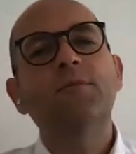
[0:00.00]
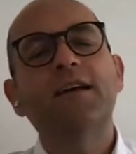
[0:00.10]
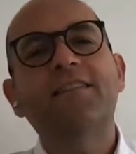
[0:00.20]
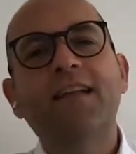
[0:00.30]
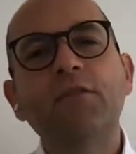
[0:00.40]

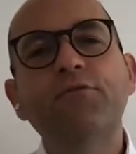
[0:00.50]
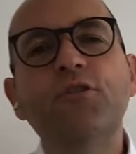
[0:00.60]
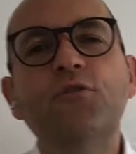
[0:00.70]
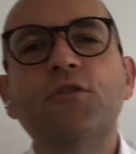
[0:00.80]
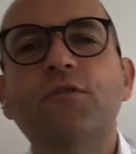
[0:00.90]
where
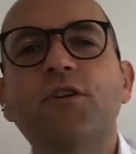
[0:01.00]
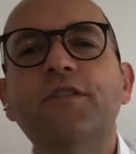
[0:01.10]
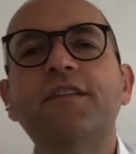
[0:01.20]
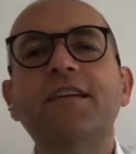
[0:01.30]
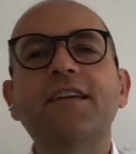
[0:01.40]
Stanford
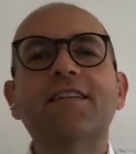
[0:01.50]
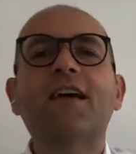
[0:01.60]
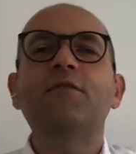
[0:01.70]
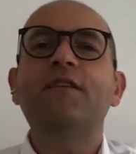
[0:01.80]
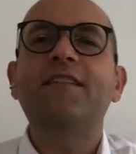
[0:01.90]
University is
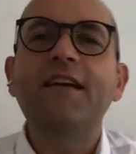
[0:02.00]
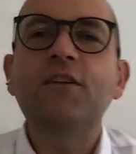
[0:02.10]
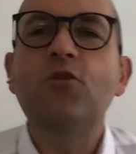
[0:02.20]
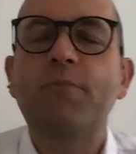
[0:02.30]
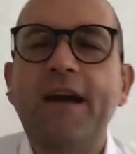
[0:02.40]
kind of this
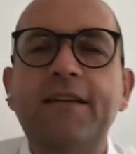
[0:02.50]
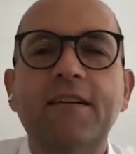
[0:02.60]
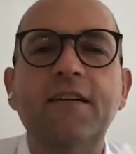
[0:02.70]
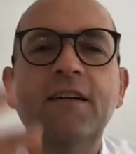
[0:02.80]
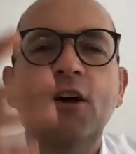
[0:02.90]

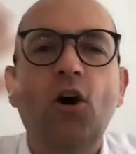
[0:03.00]
incubator